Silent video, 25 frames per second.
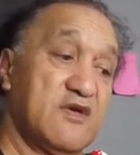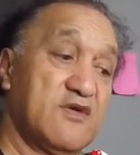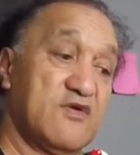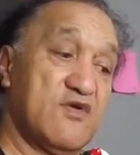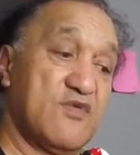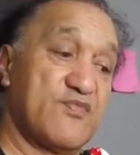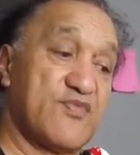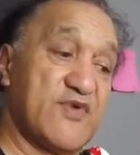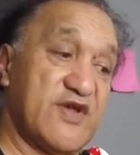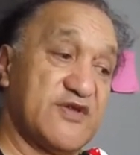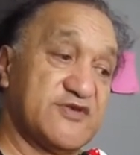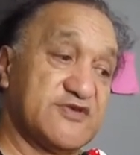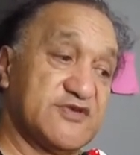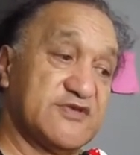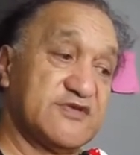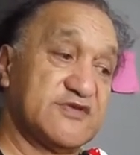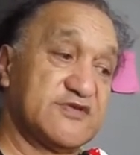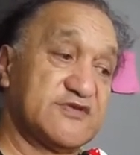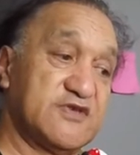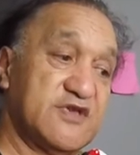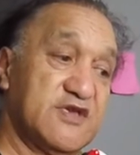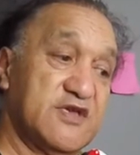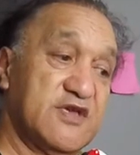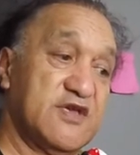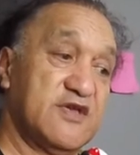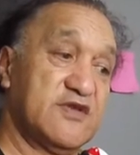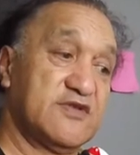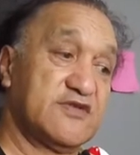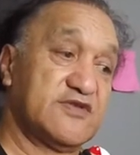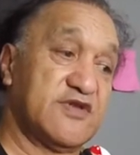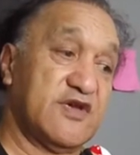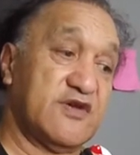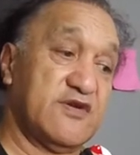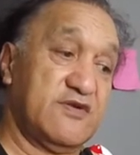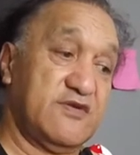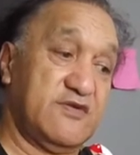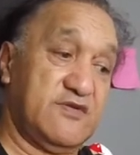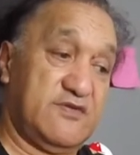corporations
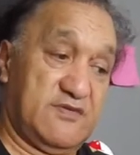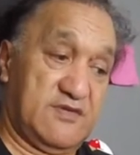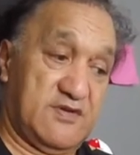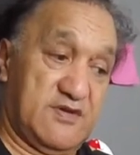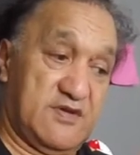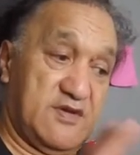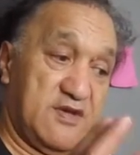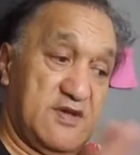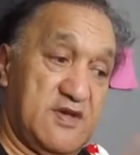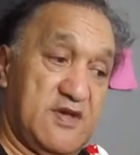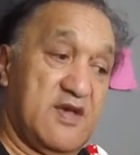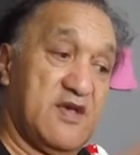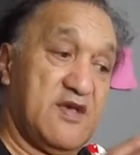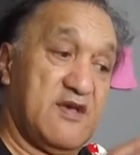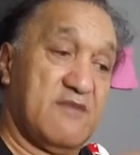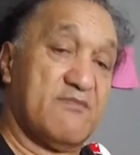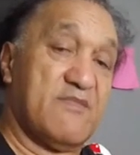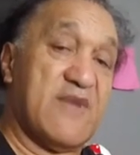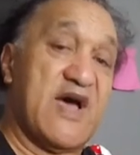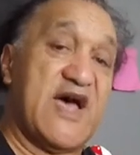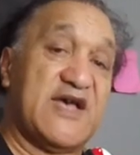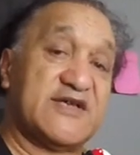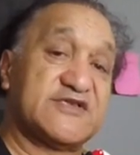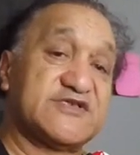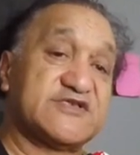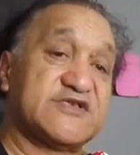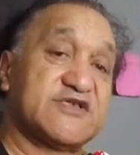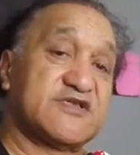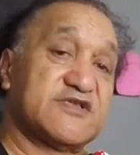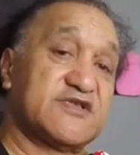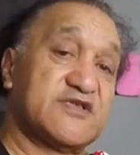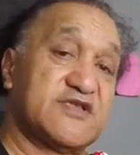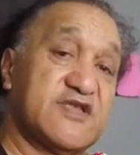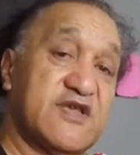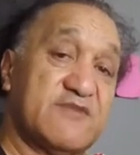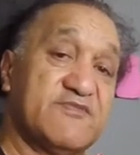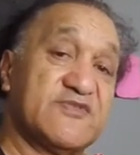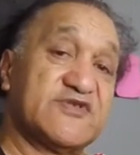to mask
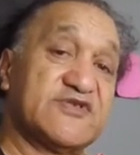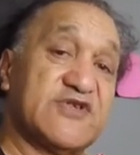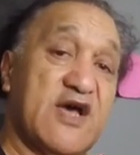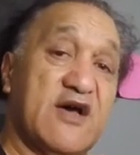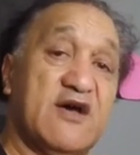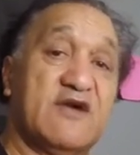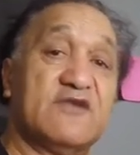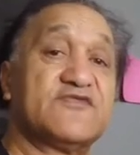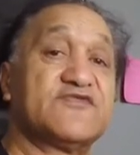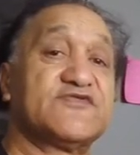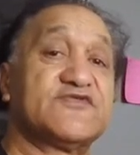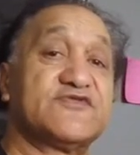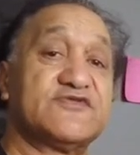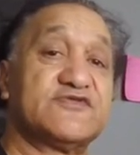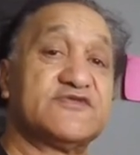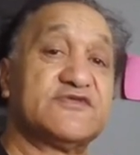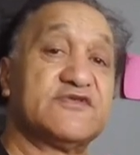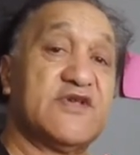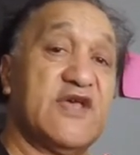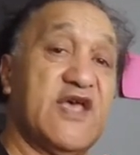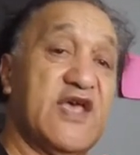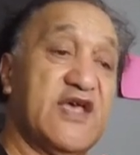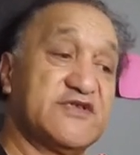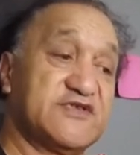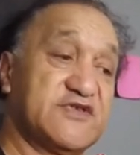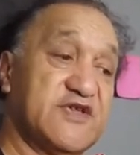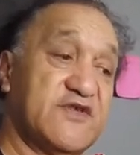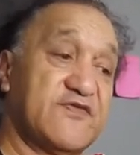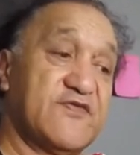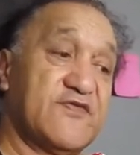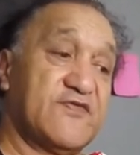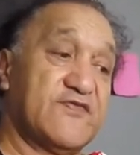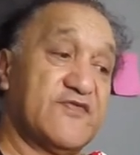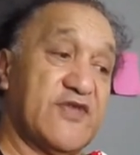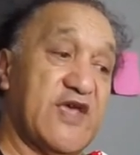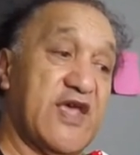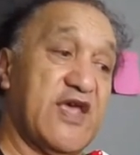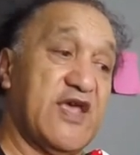themselves as if
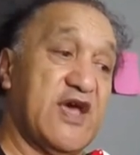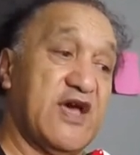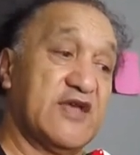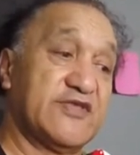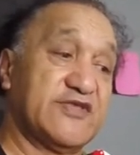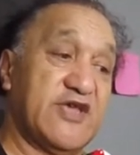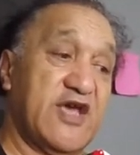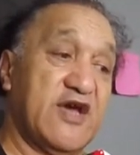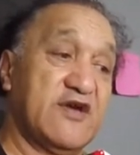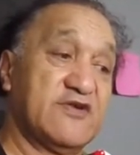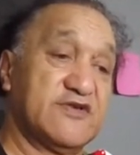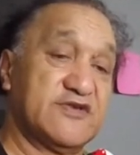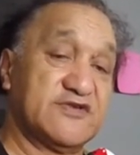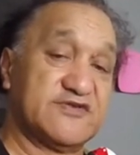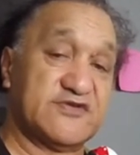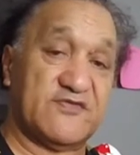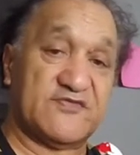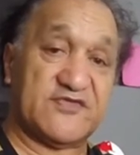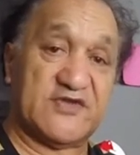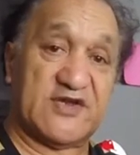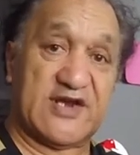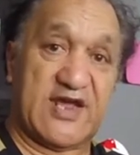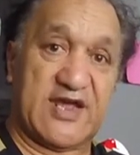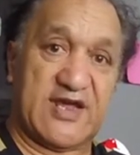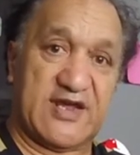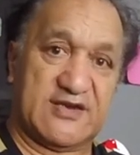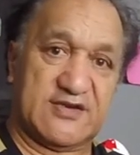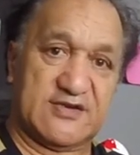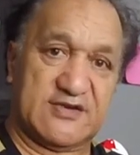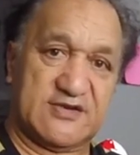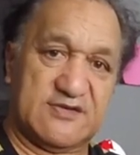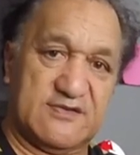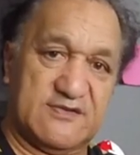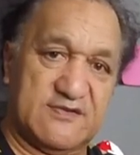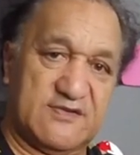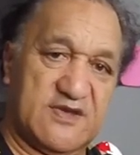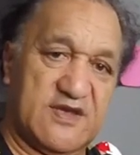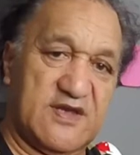they are the owners of the land,
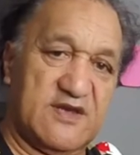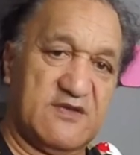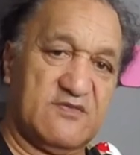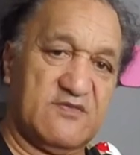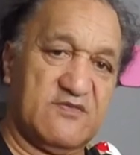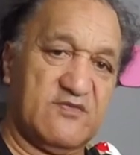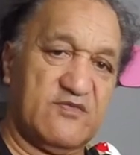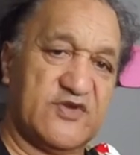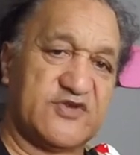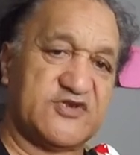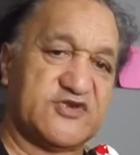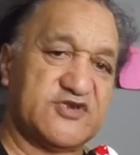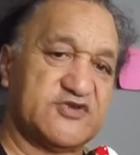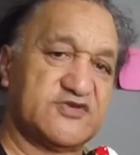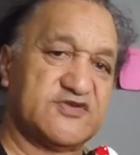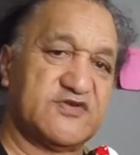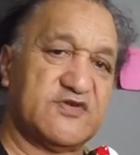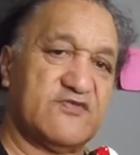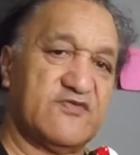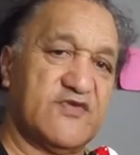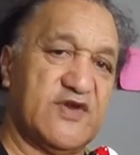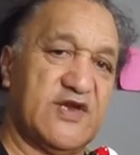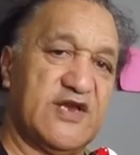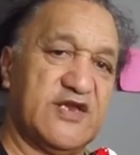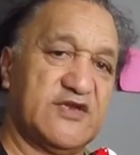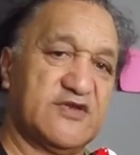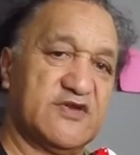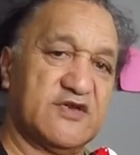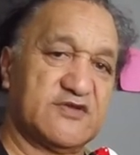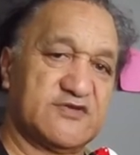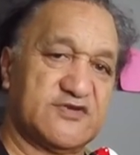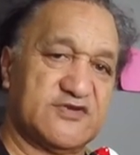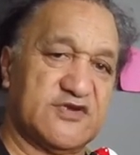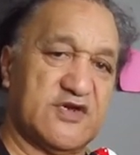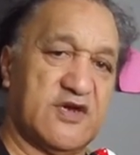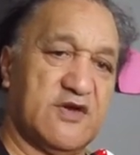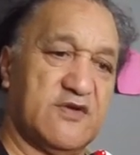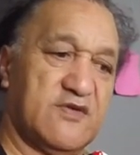which is really not
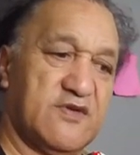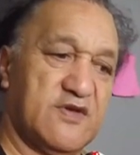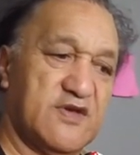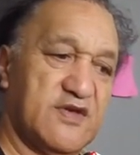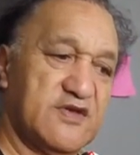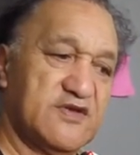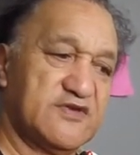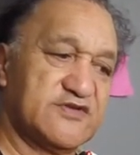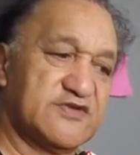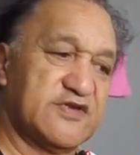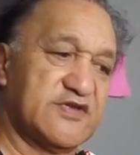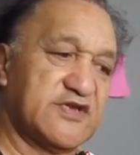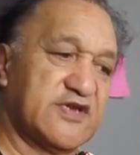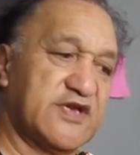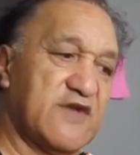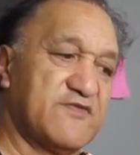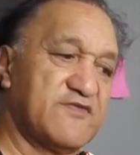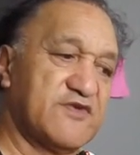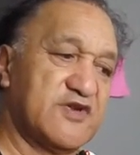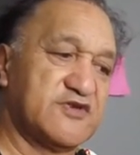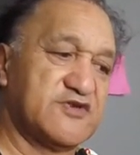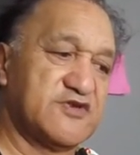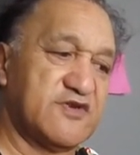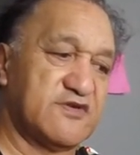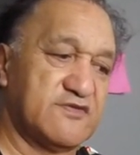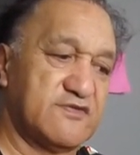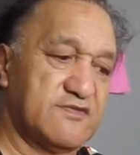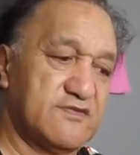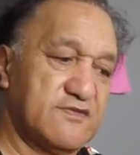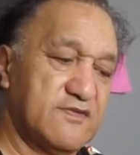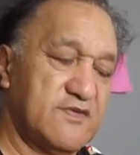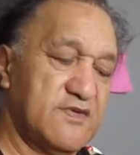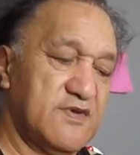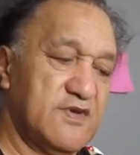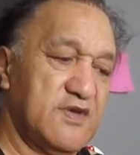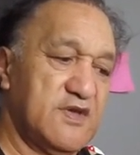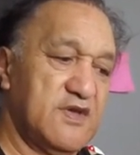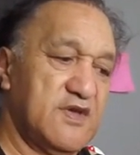so. So the Governor General
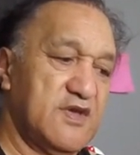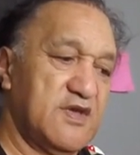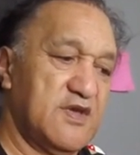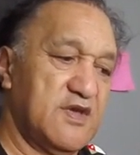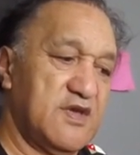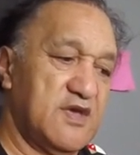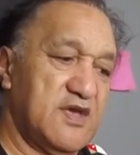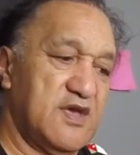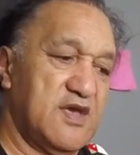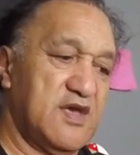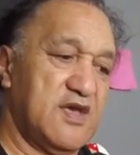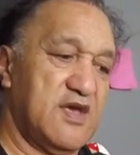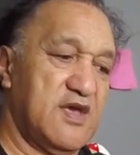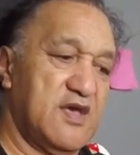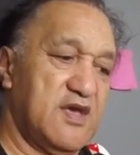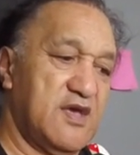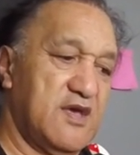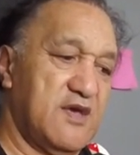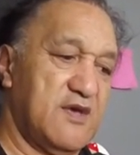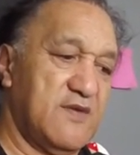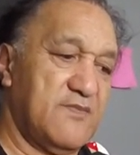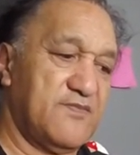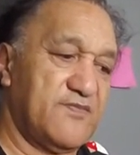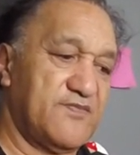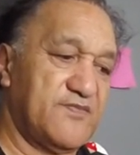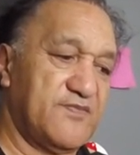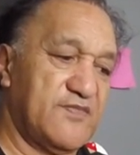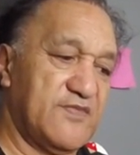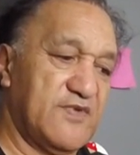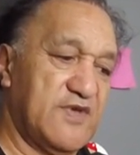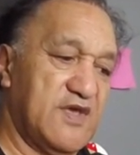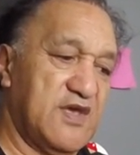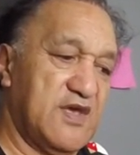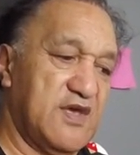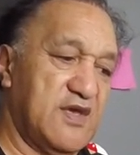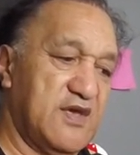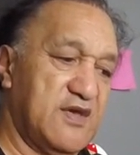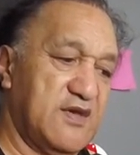um,
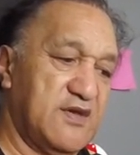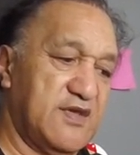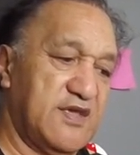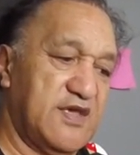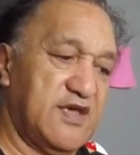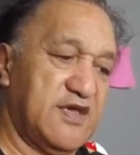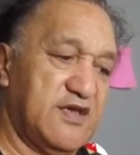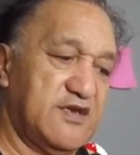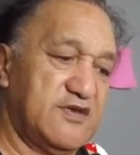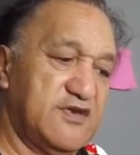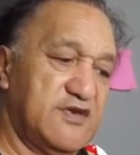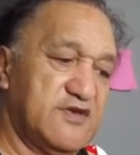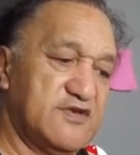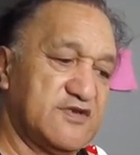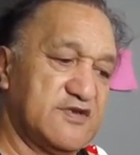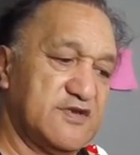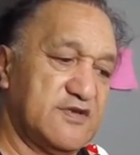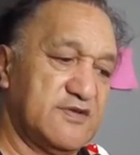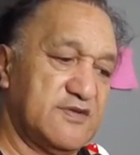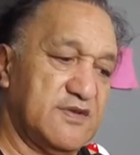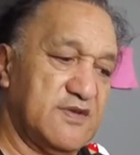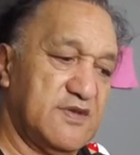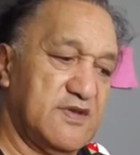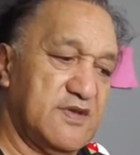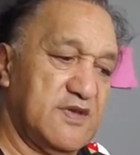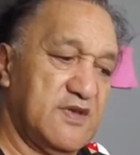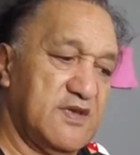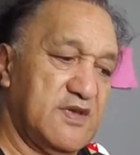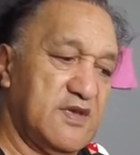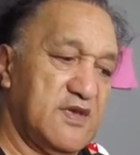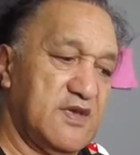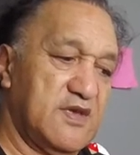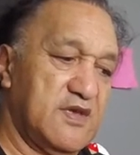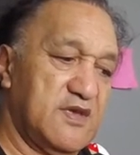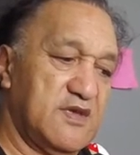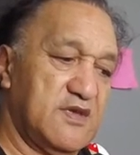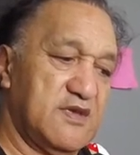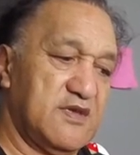uh, here in New Zealand
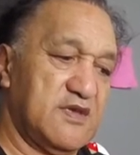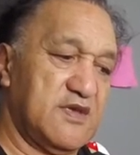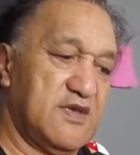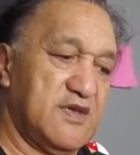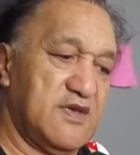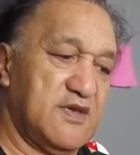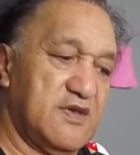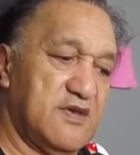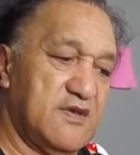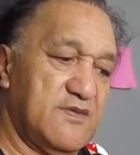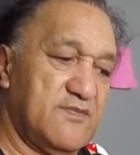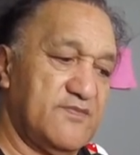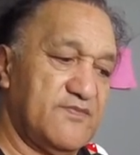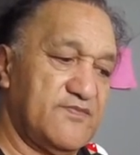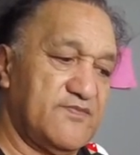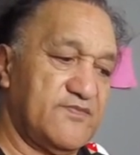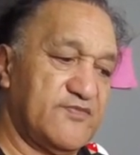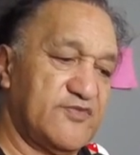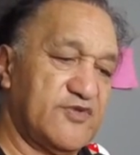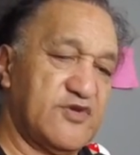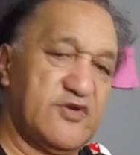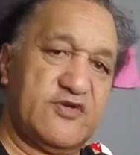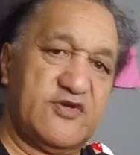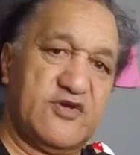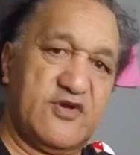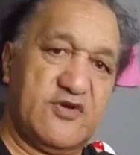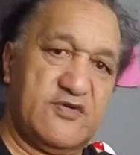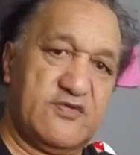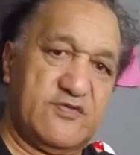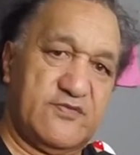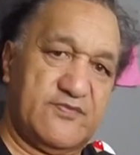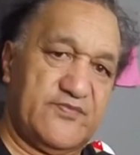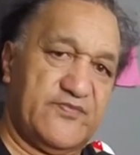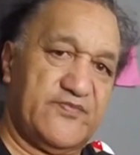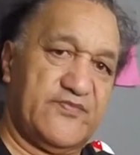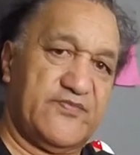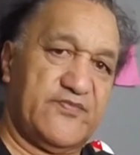um, to you,